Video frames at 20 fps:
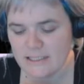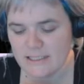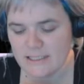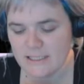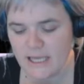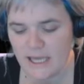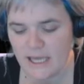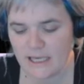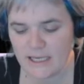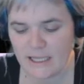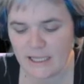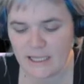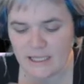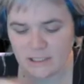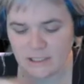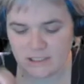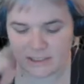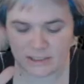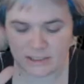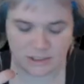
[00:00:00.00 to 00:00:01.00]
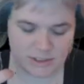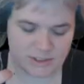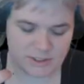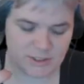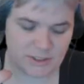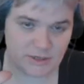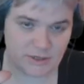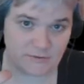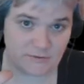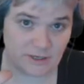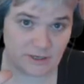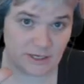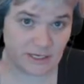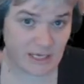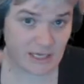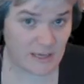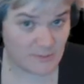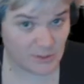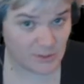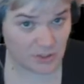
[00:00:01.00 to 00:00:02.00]
is that there's a little server. It
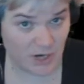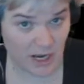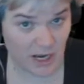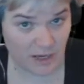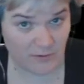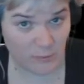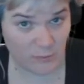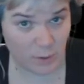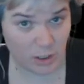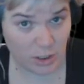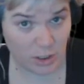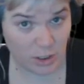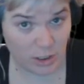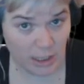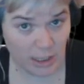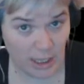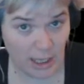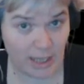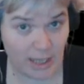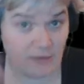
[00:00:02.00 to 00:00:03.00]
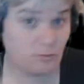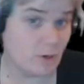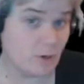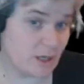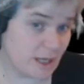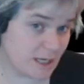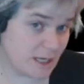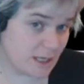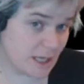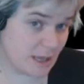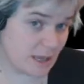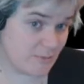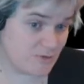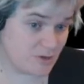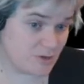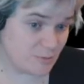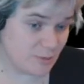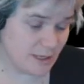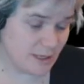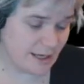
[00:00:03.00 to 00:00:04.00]
keeps track of when you're live, what kind of games
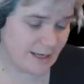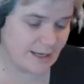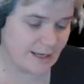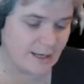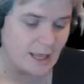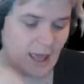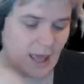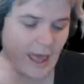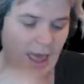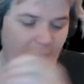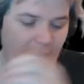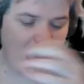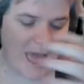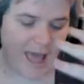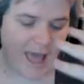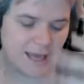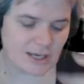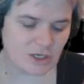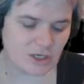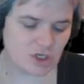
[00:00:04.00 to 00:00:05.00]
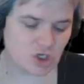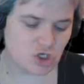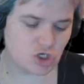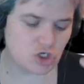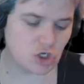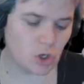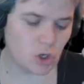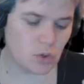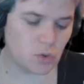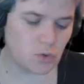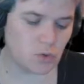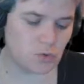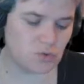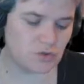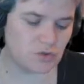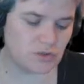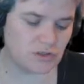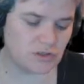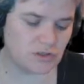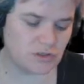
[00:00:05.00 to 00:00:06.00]
you're playing, and it
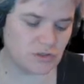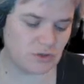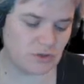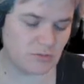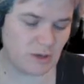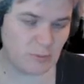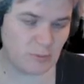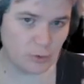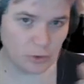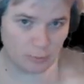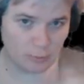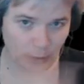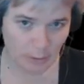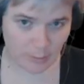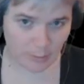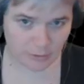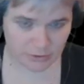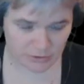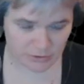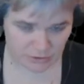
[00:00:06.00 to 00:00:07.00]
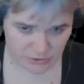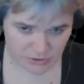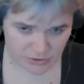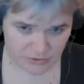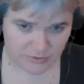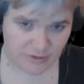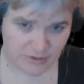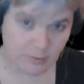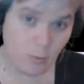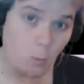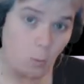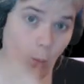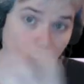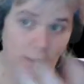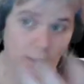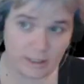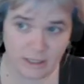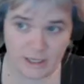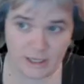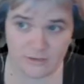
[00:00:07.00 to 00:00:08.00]
shows to people who pop onto your stream
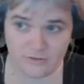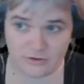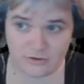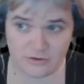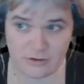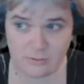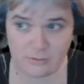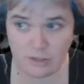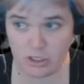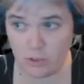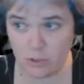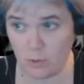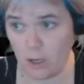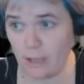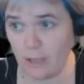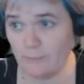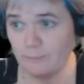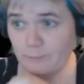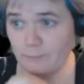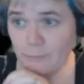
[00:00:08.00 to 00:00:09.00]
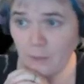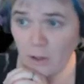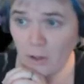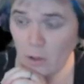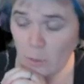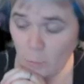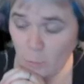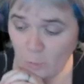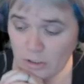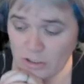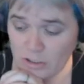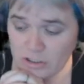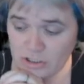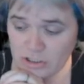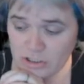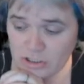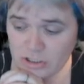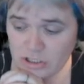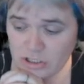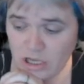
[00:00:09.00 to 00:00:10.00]
what kind of streamer you are,
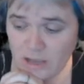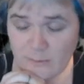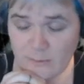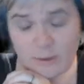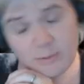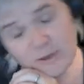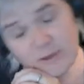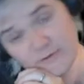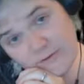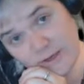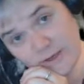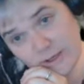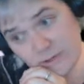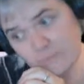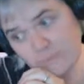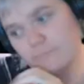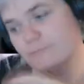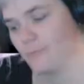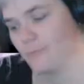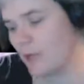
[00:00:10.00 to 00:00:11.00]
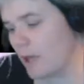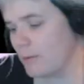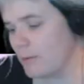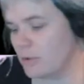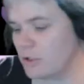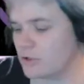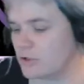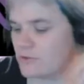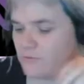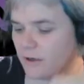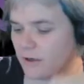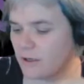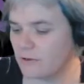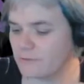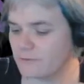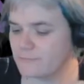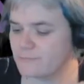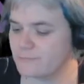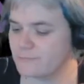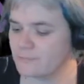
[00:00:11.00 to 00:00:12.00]
which I'm a big fan of. I'm a huge fan
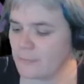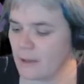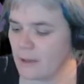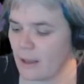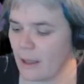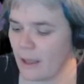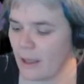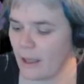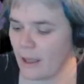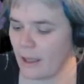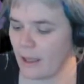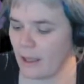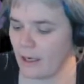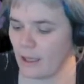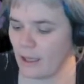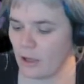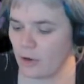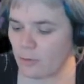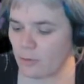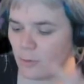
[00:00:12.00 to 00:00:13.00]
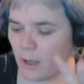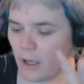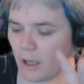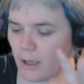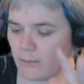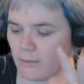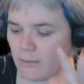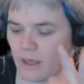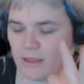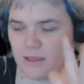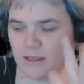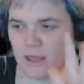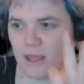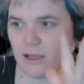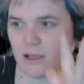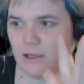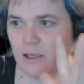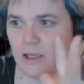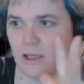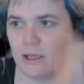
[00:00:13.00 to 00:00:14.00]
of. And I hope I make
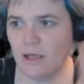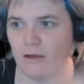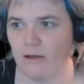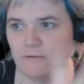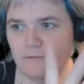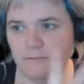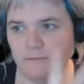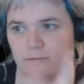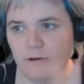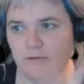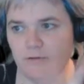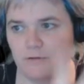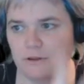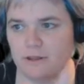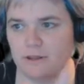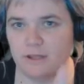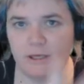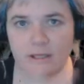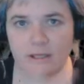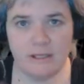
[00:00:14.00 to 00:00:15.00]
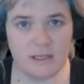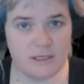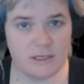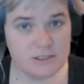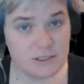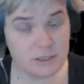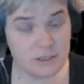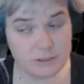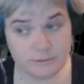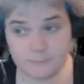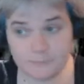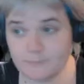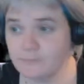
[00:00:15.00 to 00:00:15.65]
that enough of a thing that it's good.